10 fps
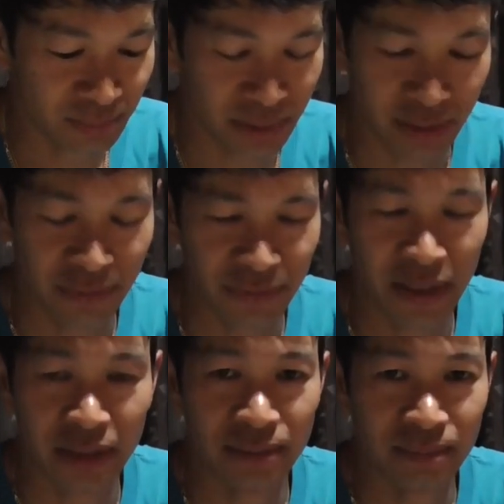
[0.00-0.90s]
a bit of
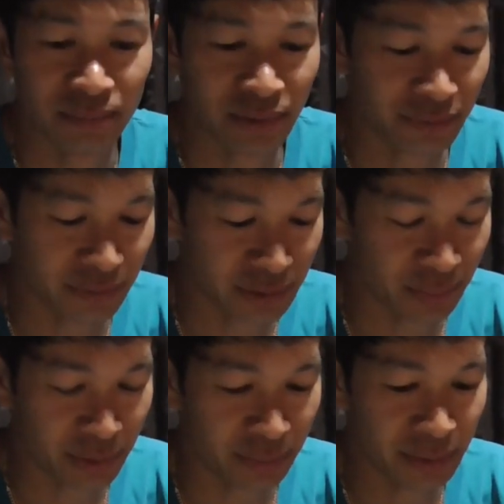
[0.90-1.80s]
fun, bit of
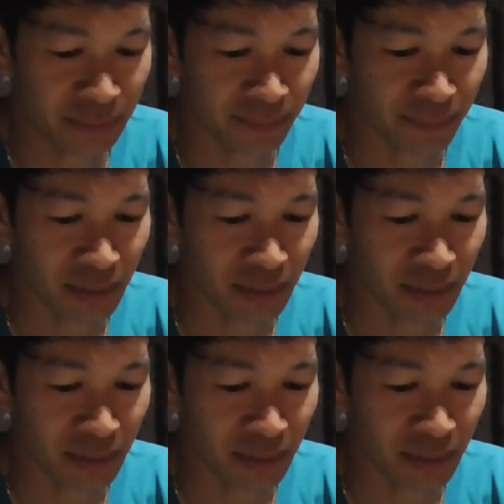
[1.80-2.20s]
experiment.